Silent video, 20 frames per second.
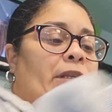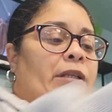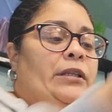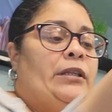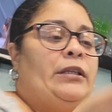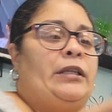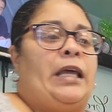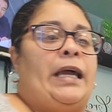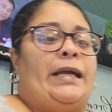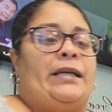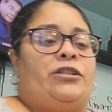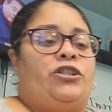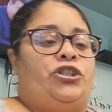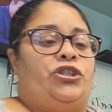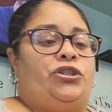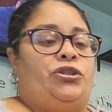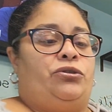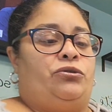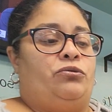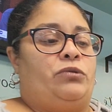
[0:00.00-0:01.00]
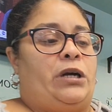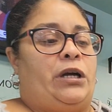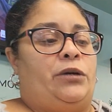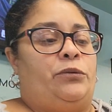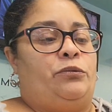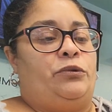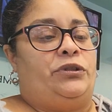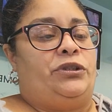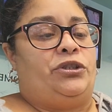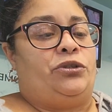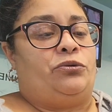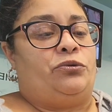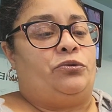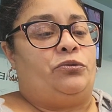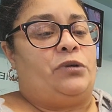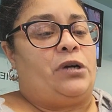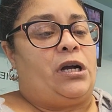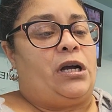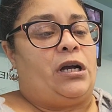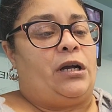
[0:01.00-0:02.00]
the last two I will
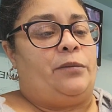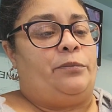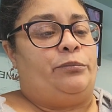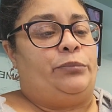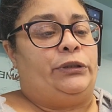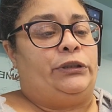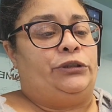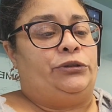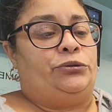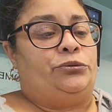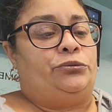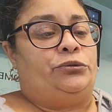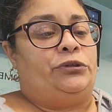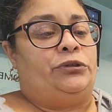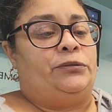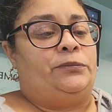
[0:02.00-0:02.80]
do blue.